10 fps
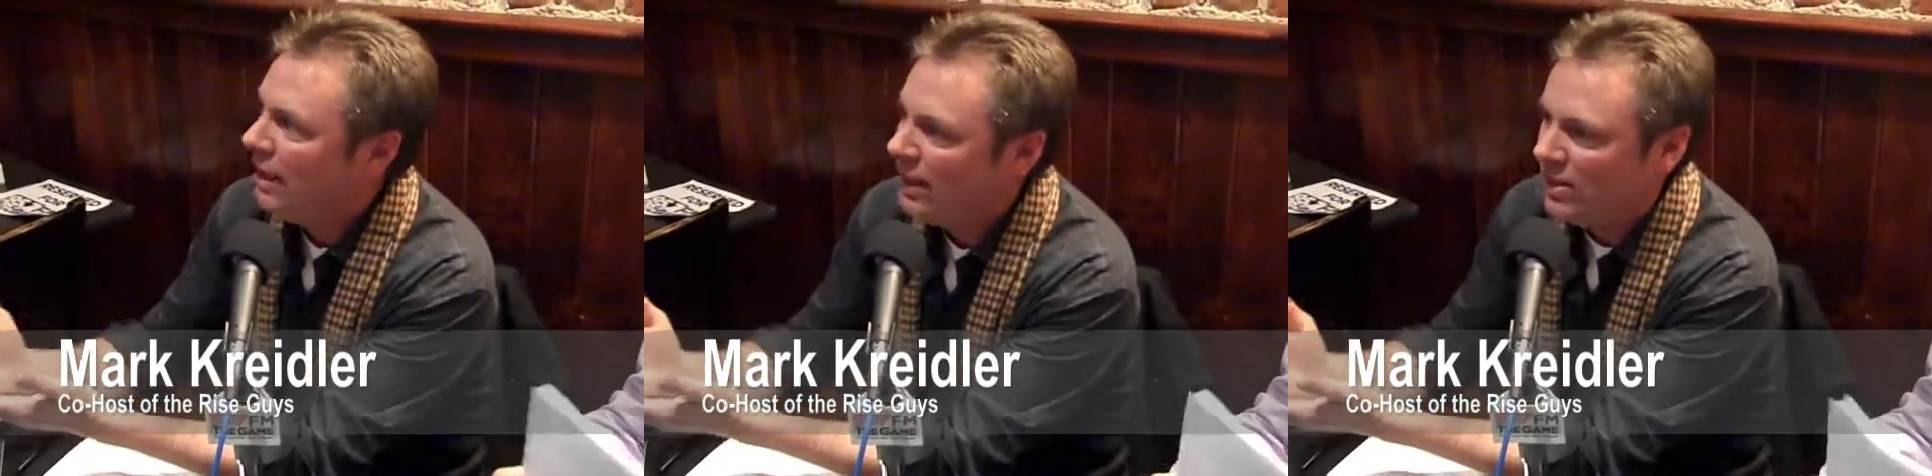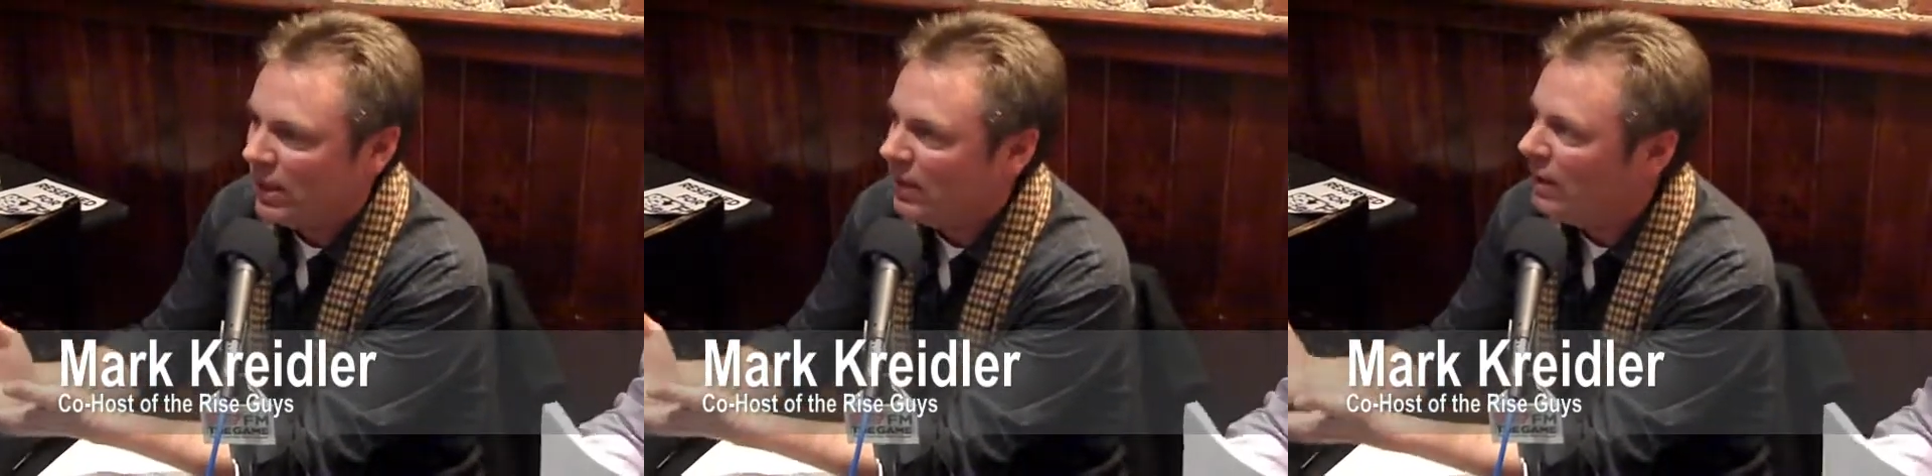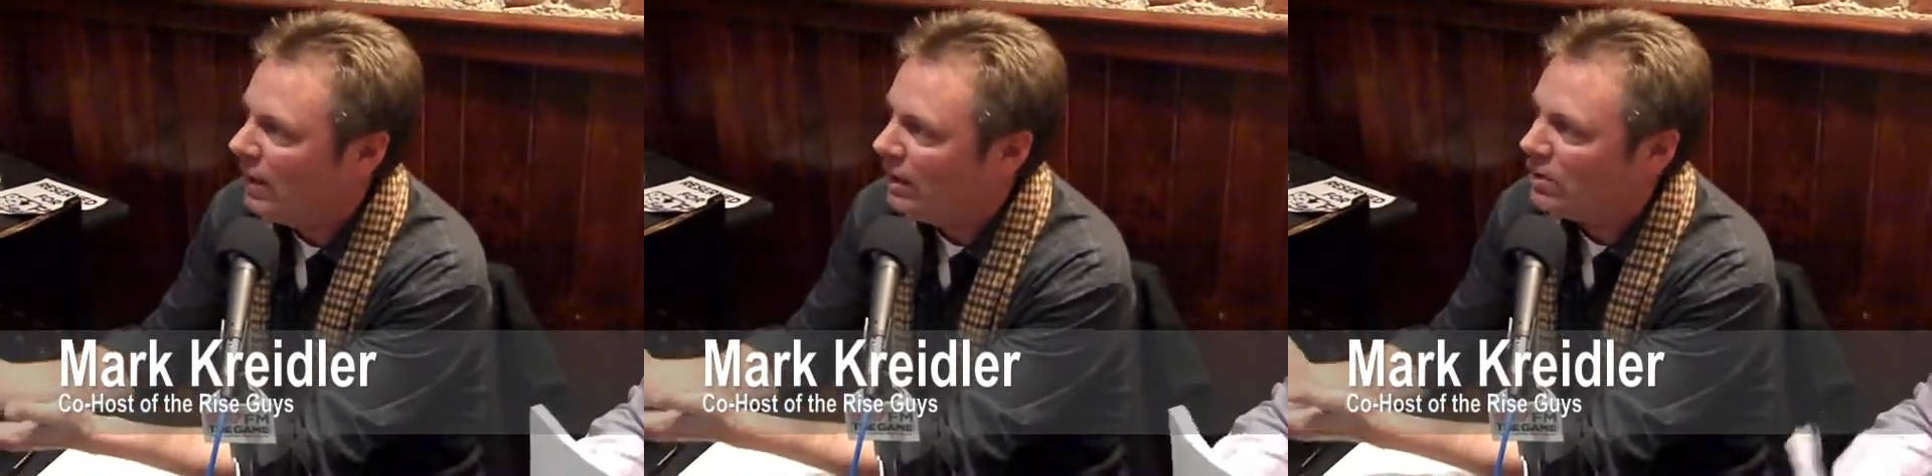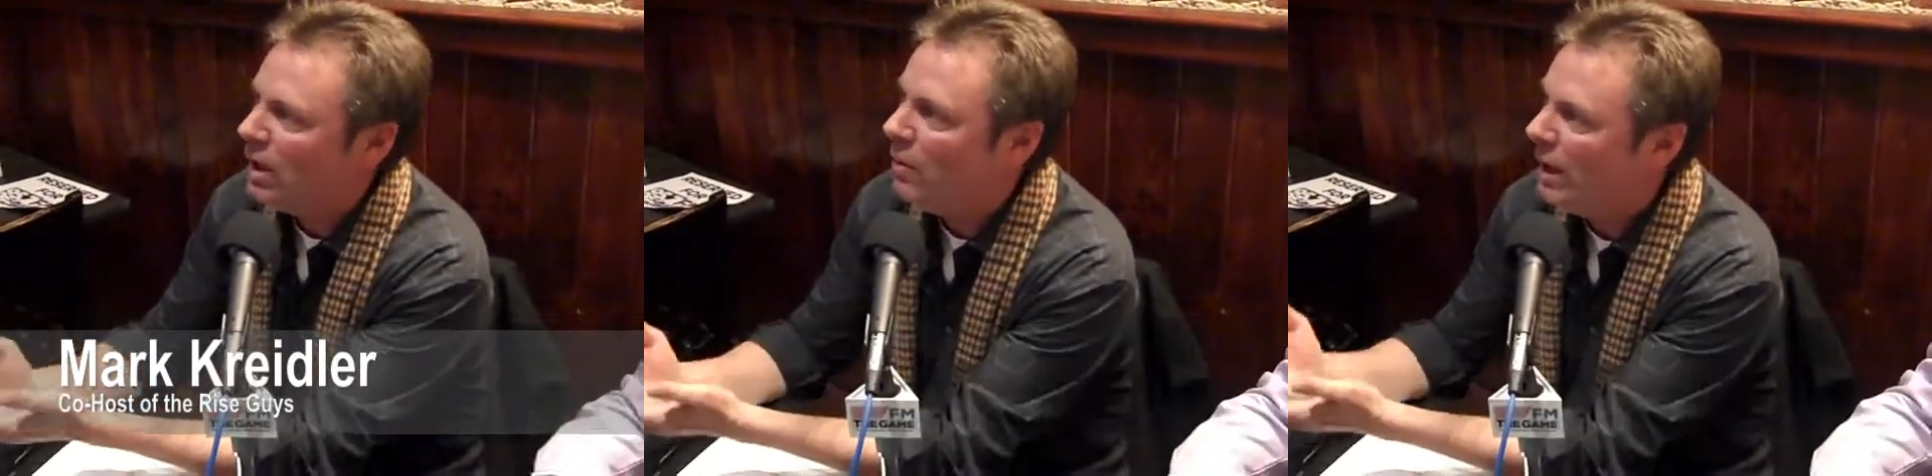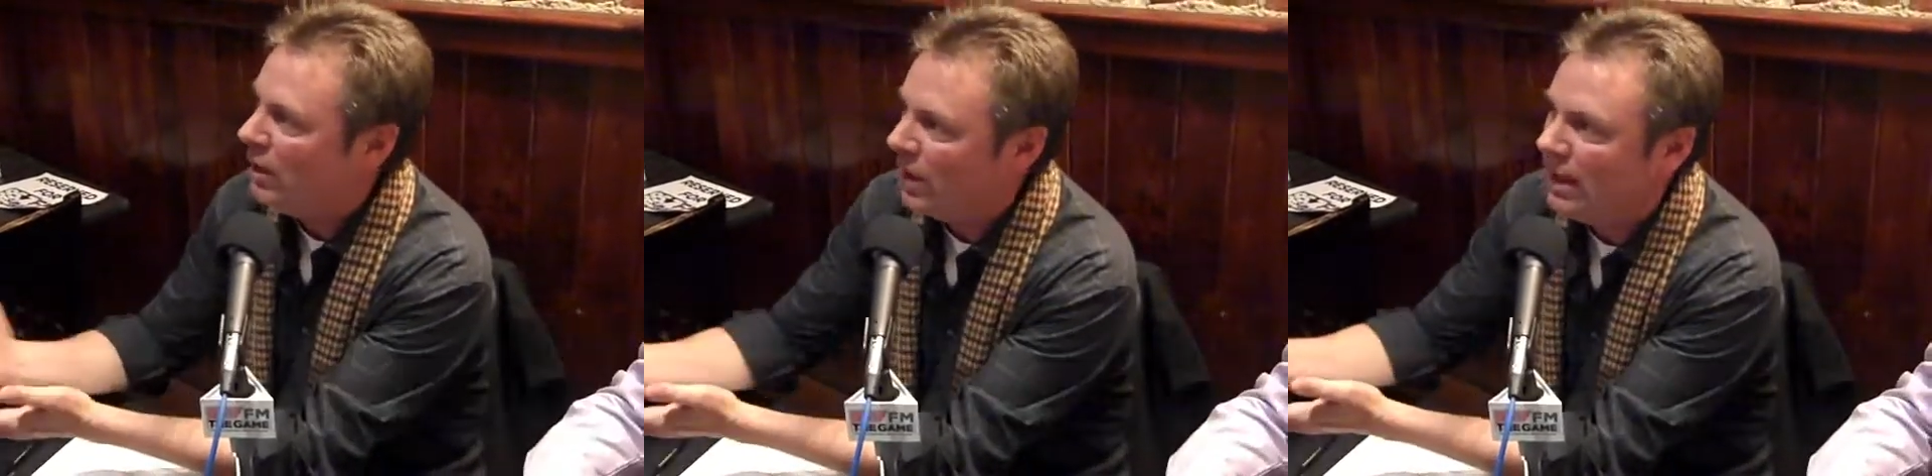Is it that there's no
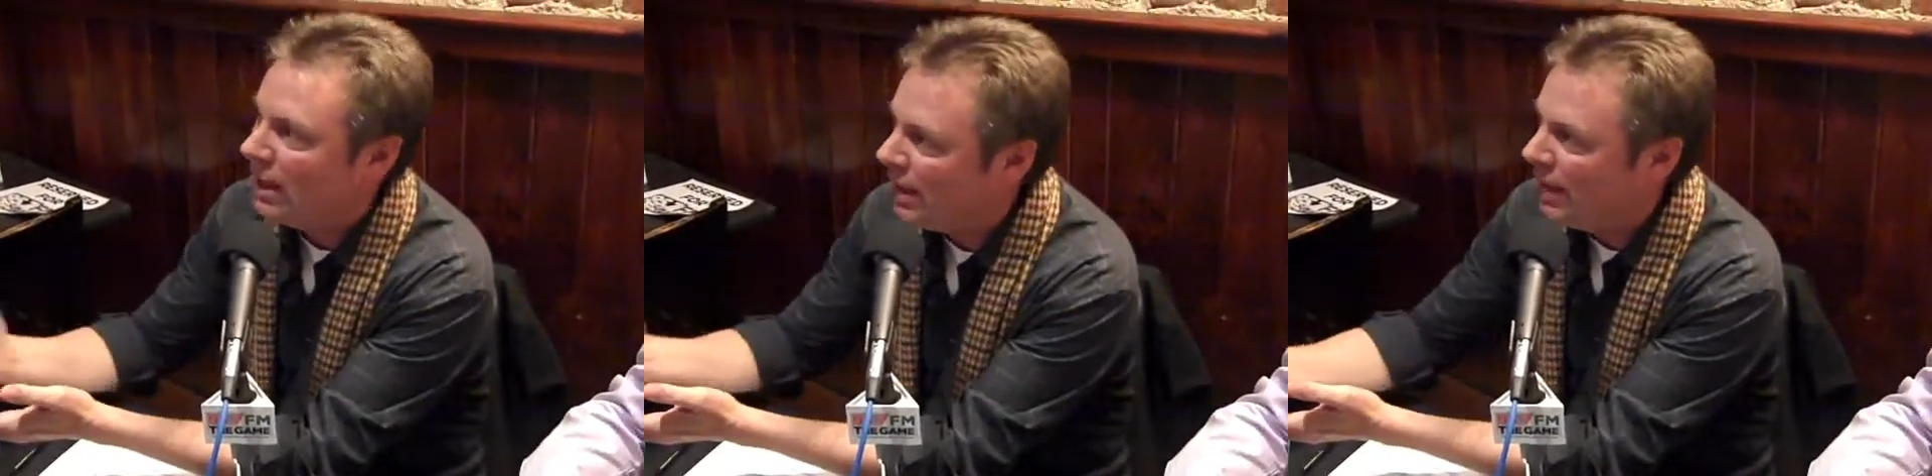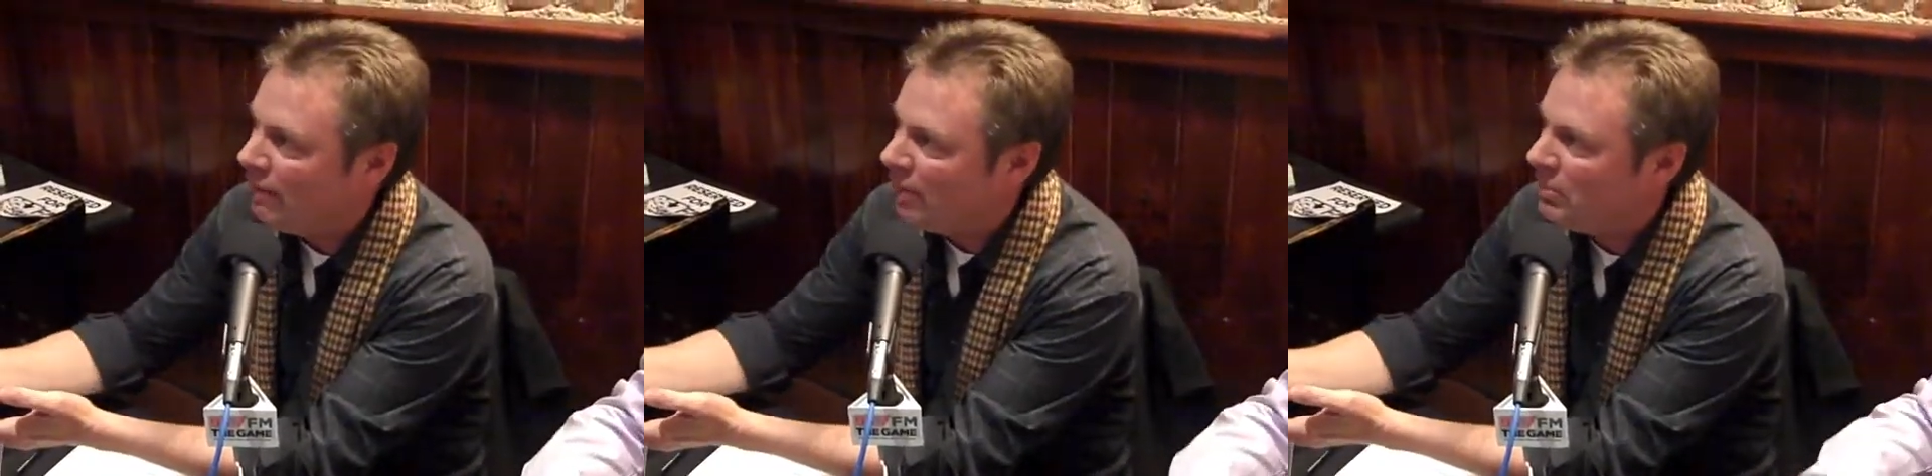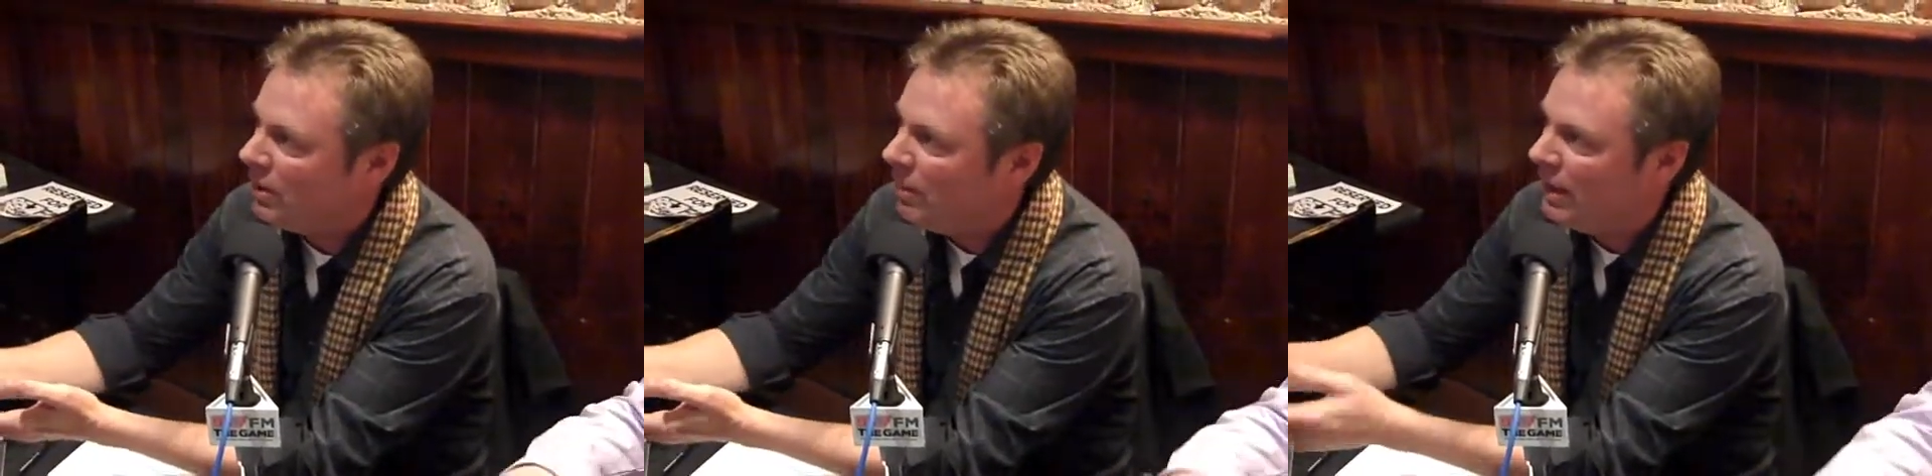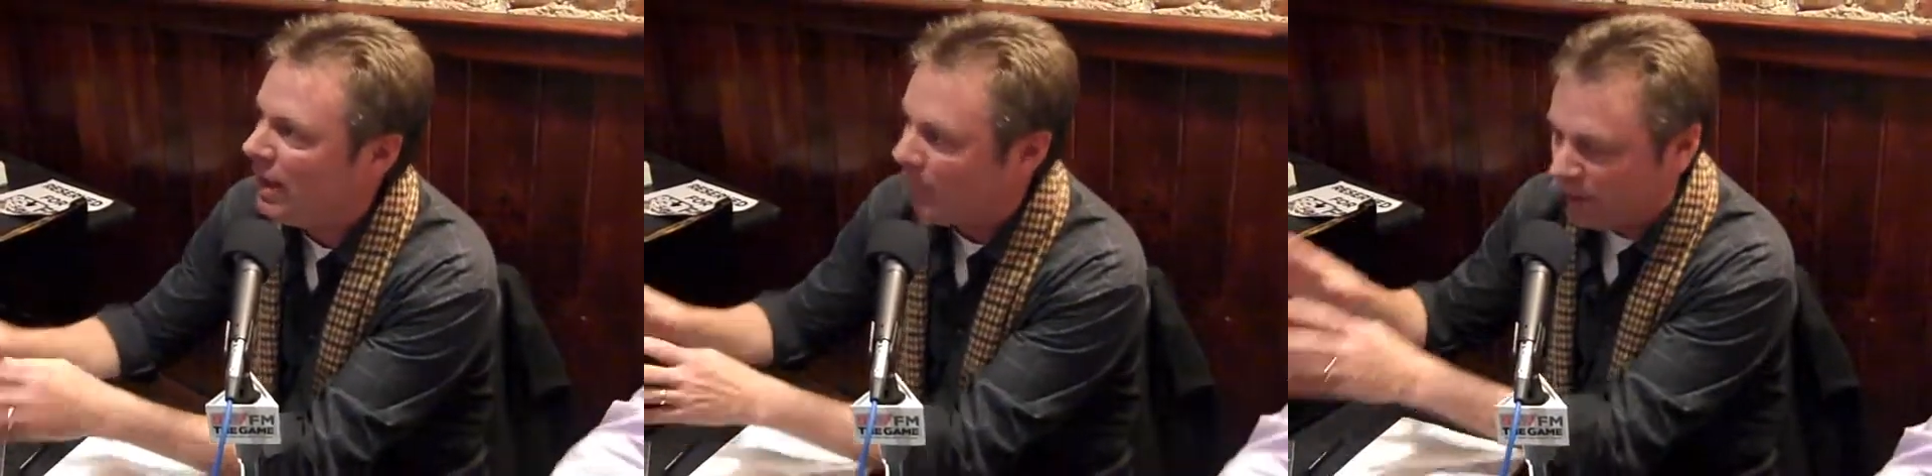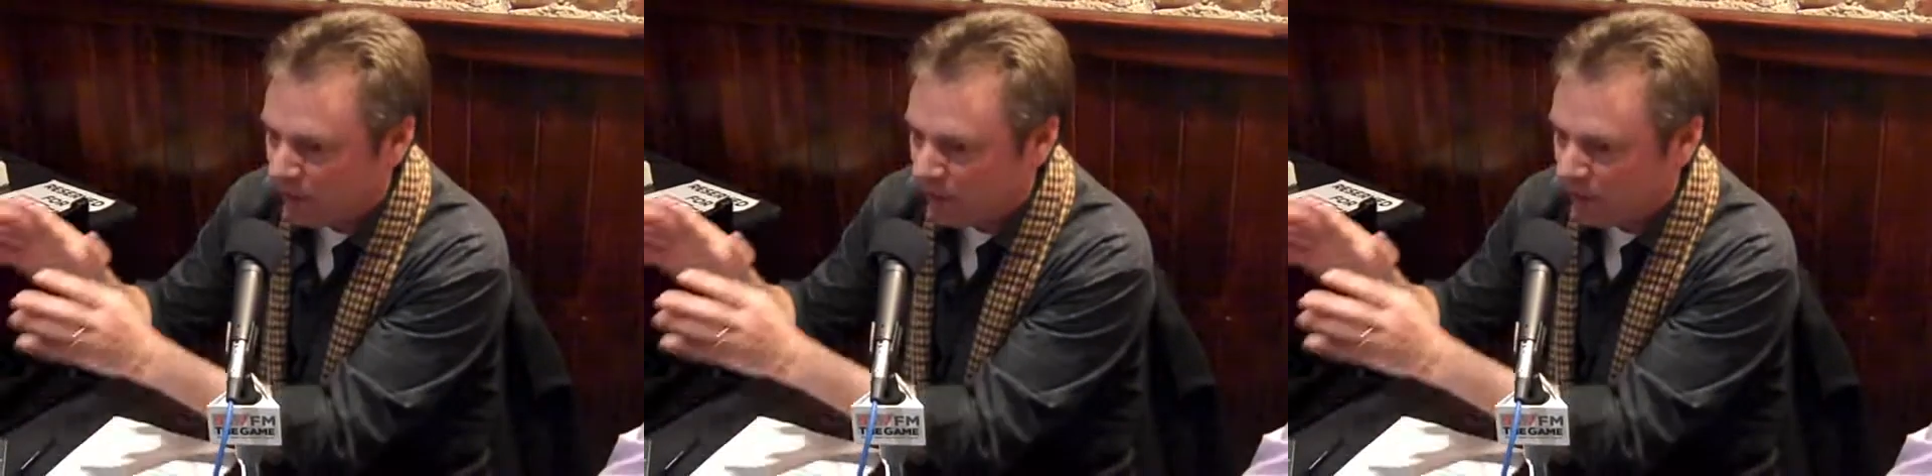way Greinke can live up to the money got?